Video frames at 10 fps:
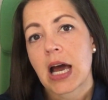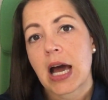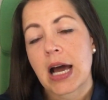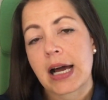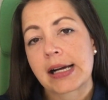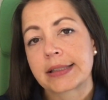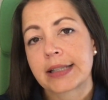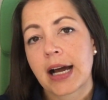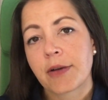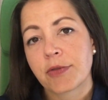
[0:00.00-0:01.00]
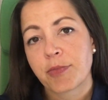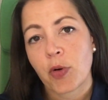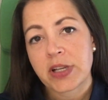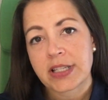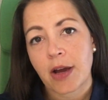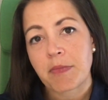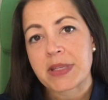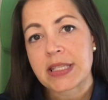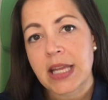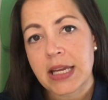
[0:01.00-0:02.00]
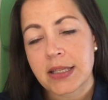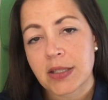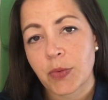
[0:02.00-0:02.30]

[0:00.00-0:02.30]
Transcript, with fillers: Uh, I will point out mistakes